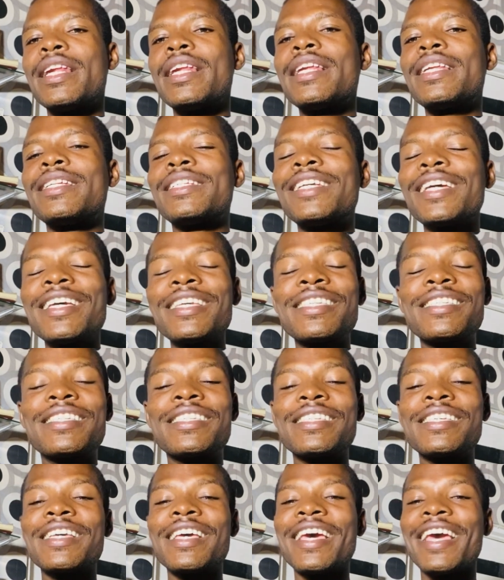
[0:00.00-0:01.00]

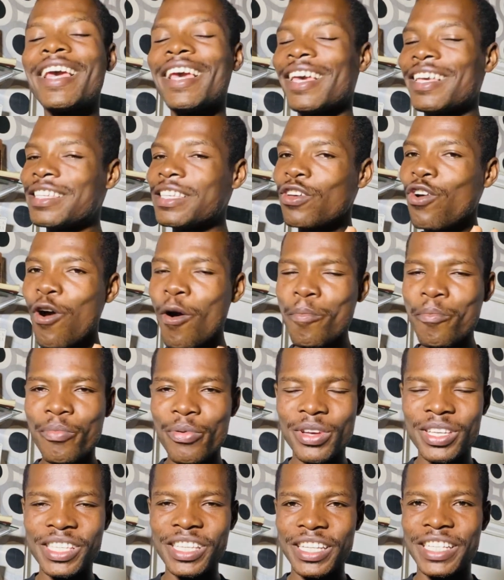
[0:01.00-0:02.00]
This is
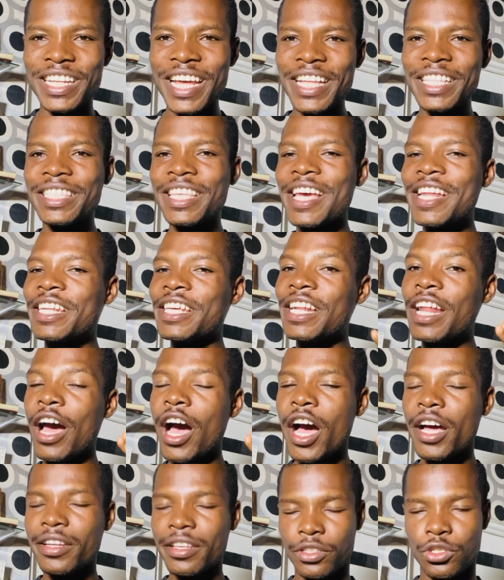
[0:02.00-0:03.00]
unprecedented in
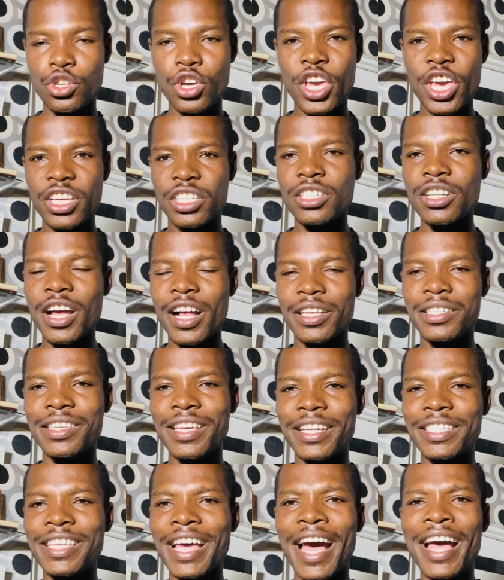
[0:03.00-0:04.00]
our educational
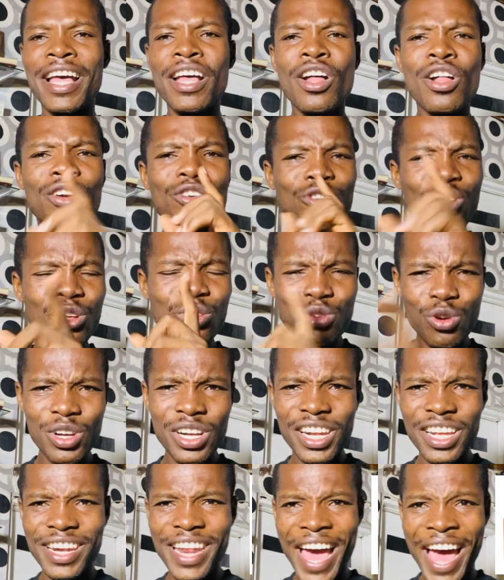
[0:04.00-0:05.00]
sector. Not
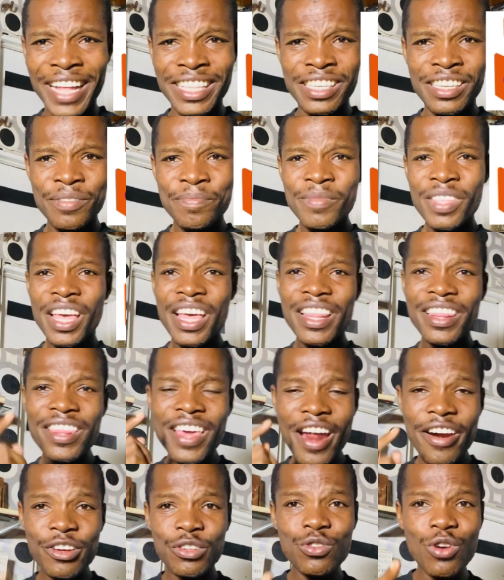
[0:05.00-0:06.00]
only that,
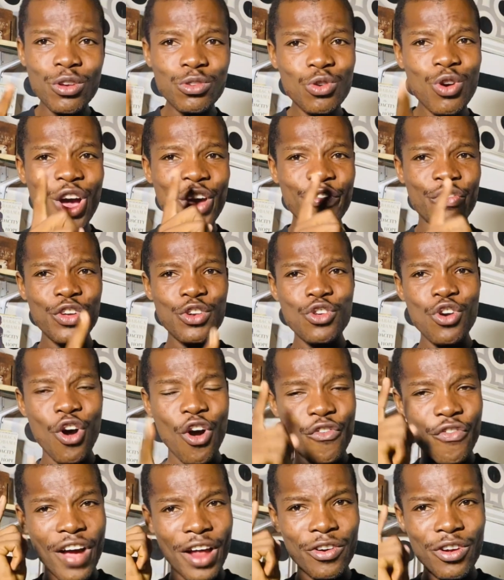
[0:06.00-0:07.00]
there is also a video
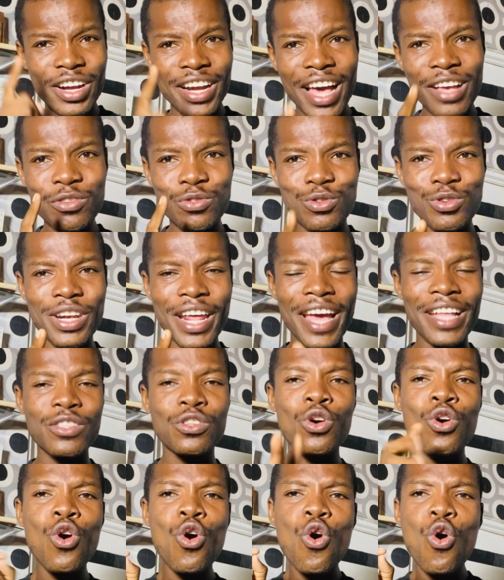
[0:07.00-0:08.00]
of another student
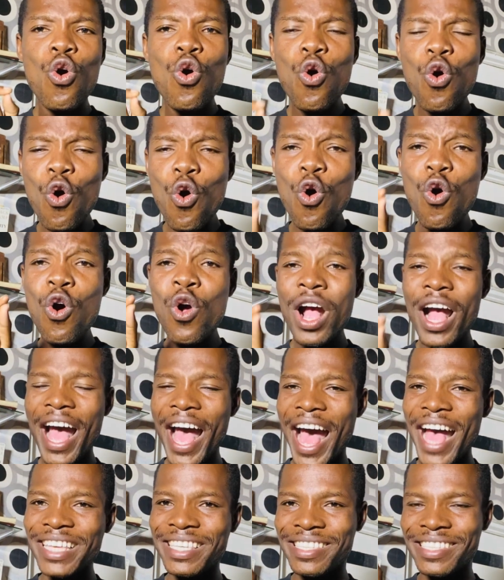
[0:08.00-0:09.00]
who
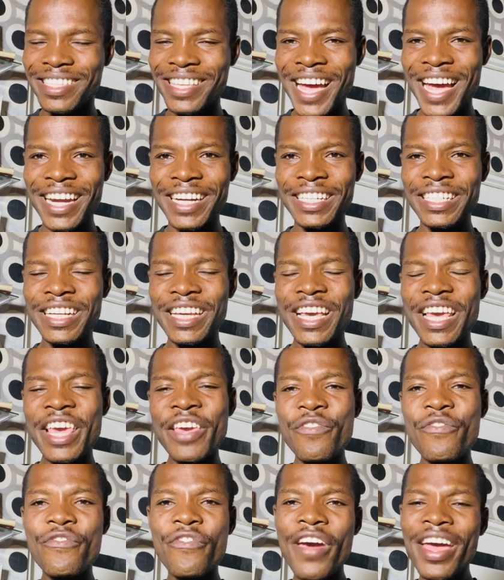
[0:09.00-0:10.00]
has
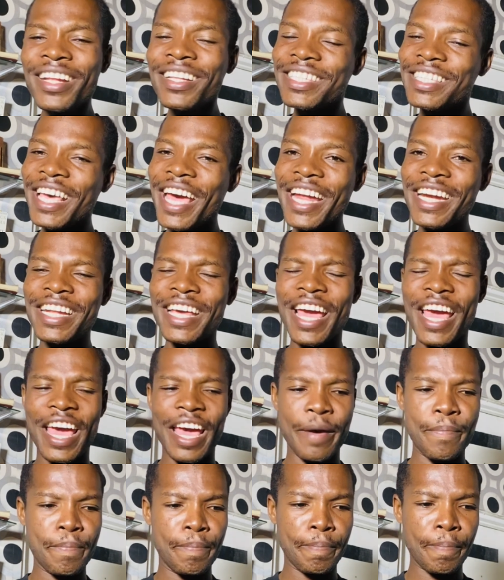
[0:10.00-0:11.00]
invented
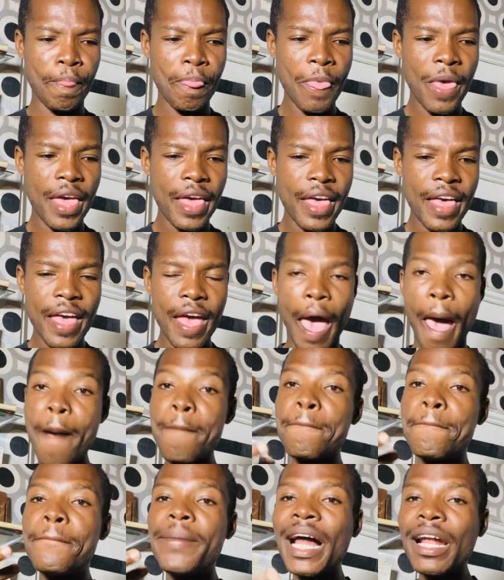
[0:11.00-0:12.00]
a
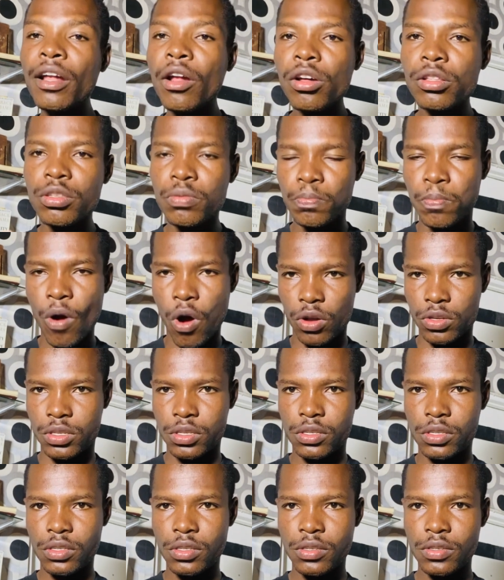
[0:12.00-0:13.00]
ballot
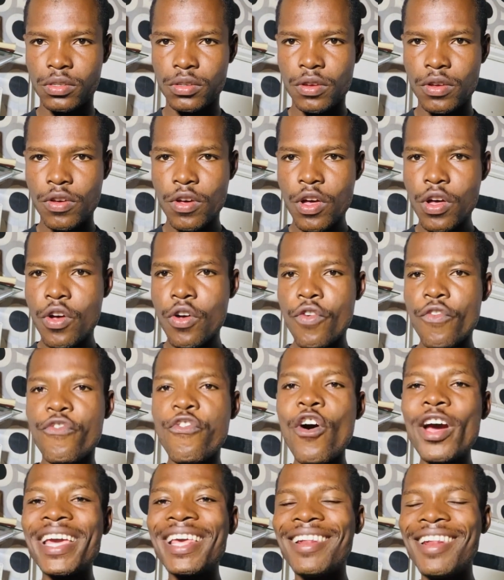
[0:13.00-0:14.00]
box
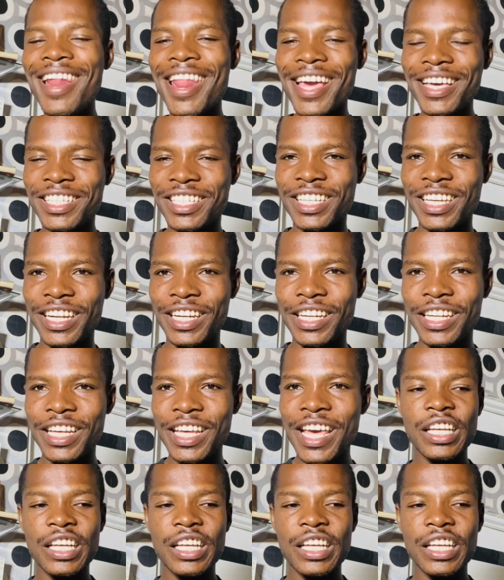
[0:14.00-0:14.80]
for election.